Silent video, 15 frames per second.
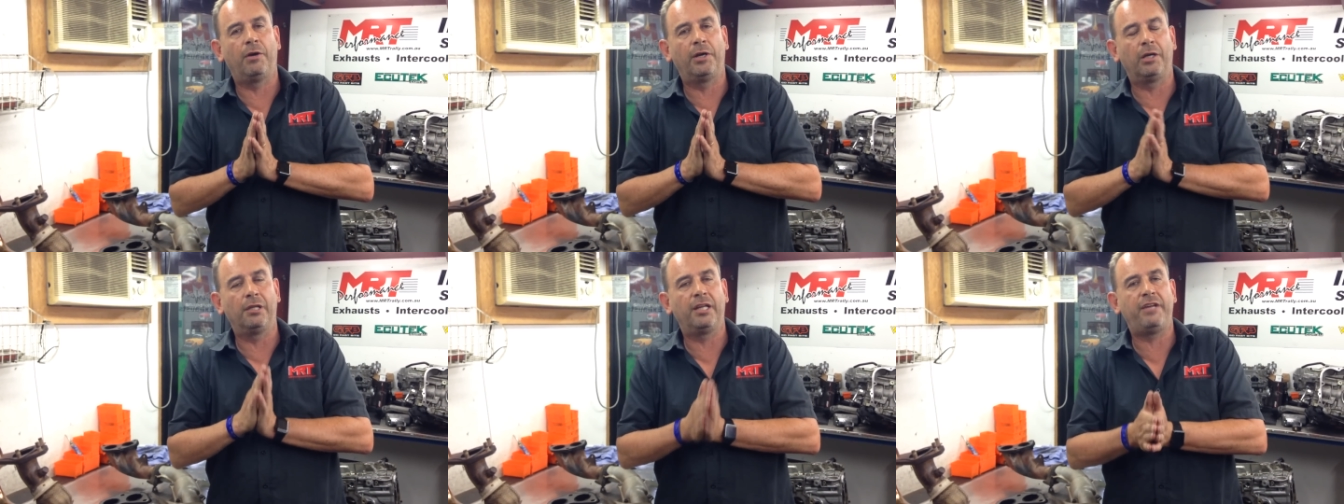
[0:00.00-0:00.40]

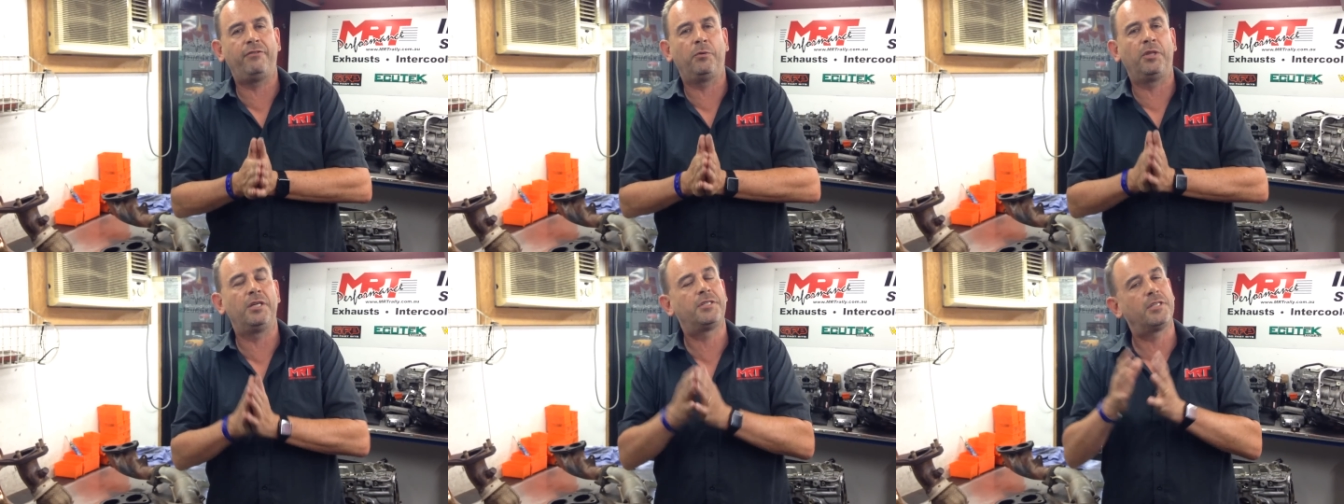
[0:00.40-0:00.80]
and I'll leave
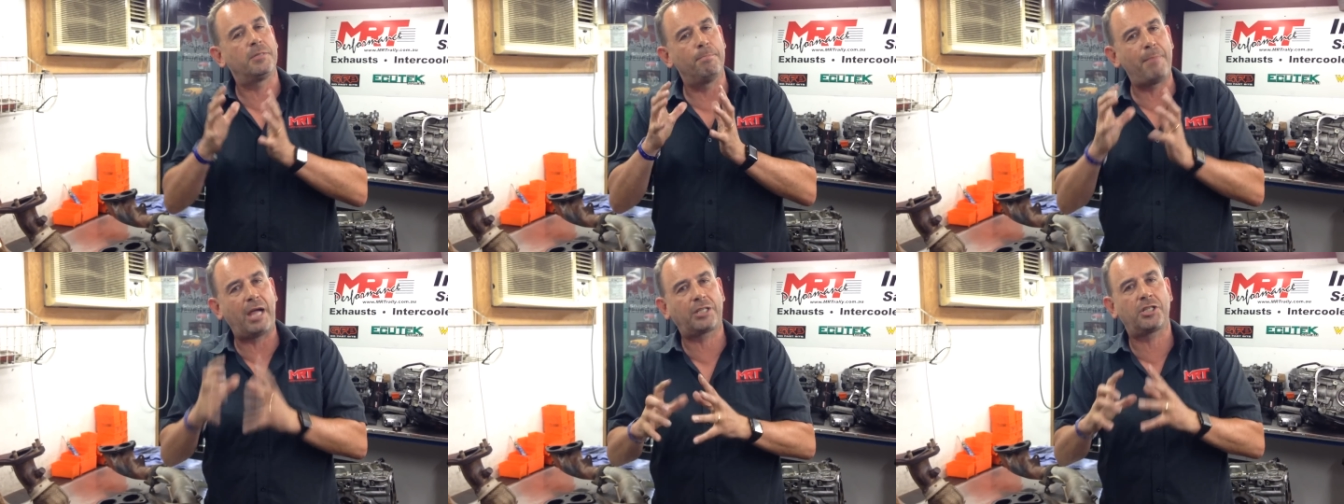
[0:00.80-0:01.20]
you with this,
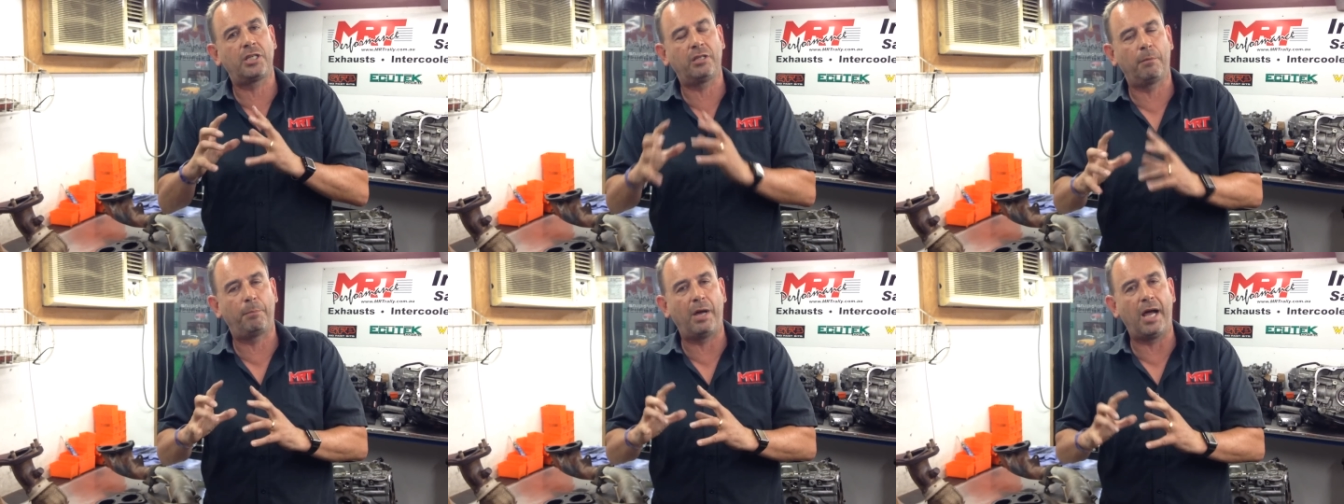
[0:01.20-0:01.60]
is
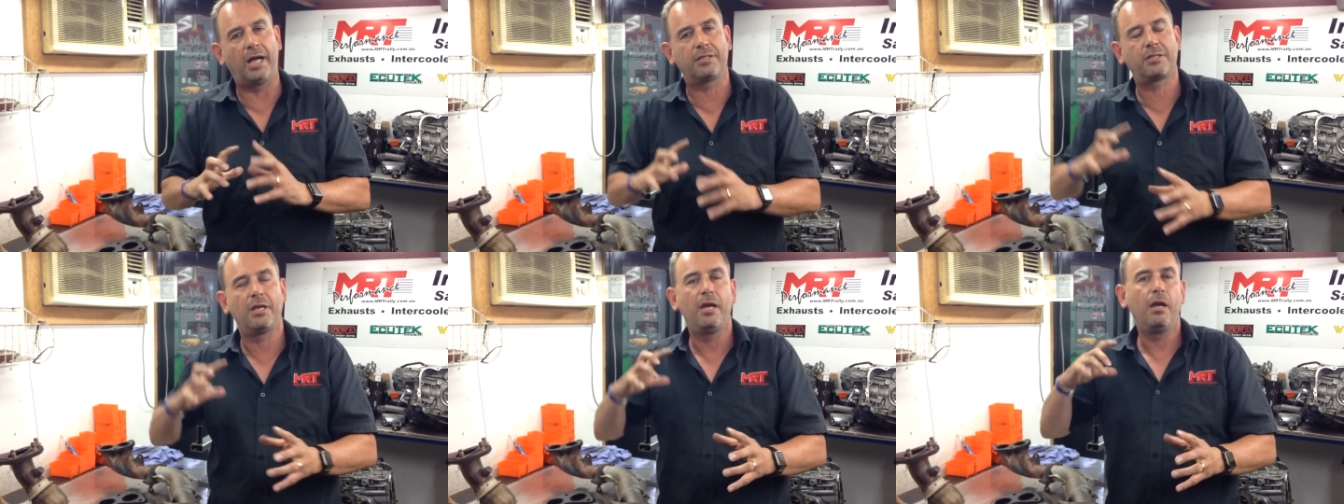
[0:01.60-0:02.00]
matching the
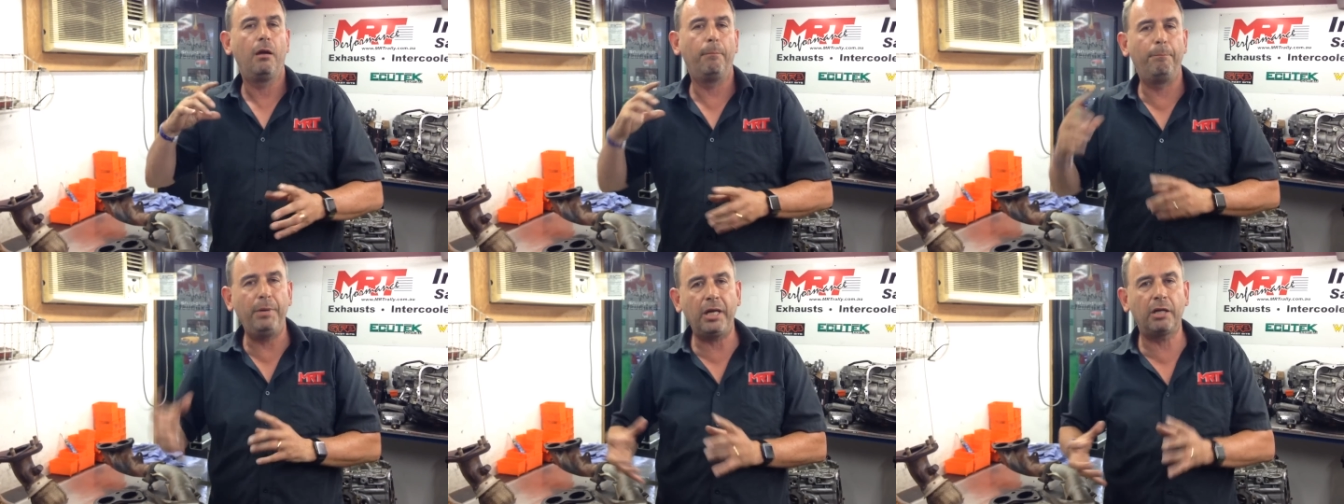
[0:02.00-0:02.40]
parts.
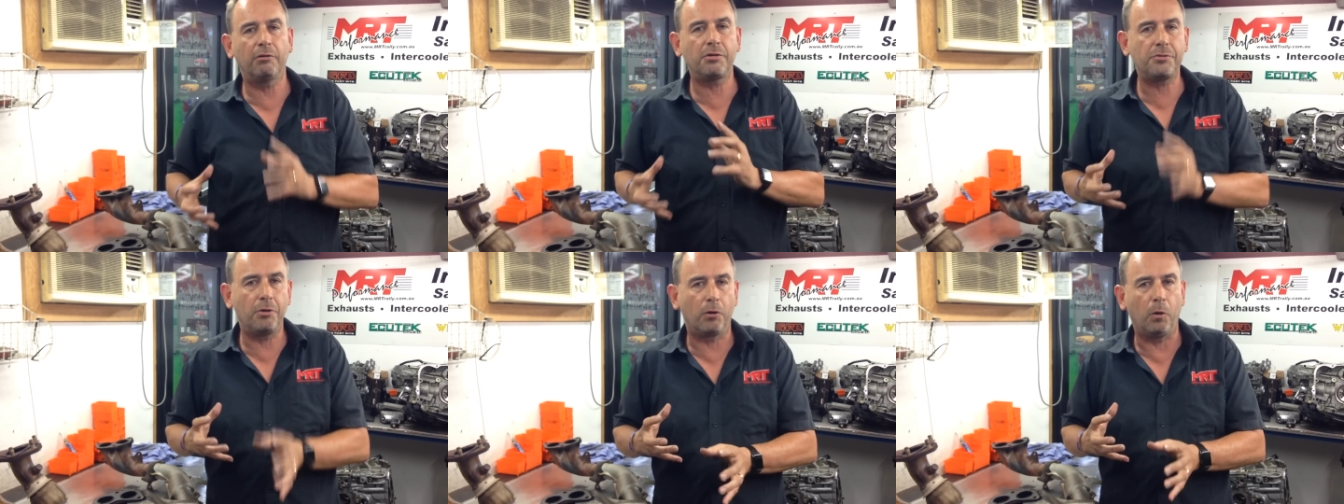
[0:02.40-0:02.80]

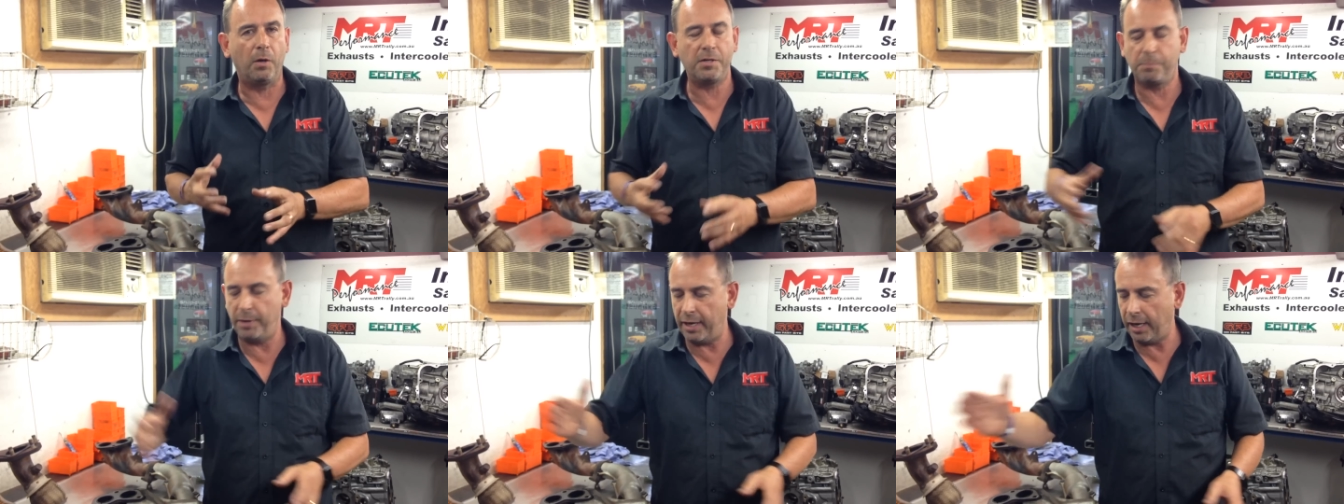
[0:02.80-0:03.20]
Bigger is not
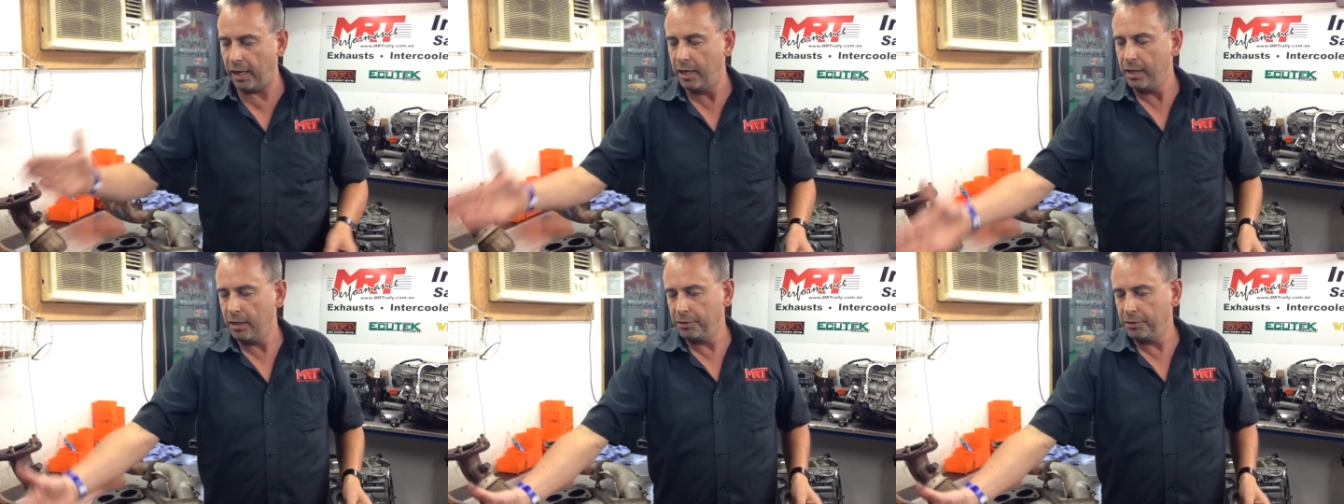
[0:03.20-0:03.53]
always better.